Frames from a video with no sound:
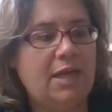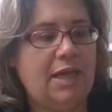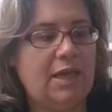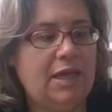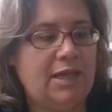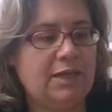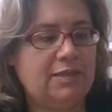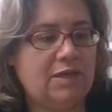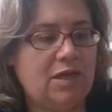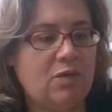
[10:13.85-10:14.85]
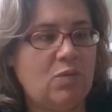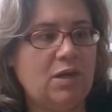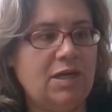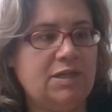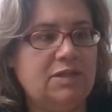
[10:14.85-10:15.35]
And what
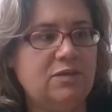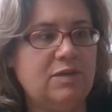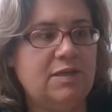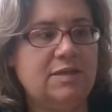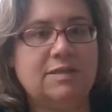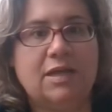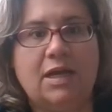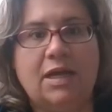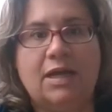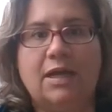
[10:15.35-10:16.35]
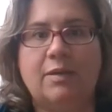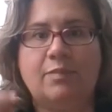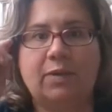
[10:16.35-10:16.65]
I do is I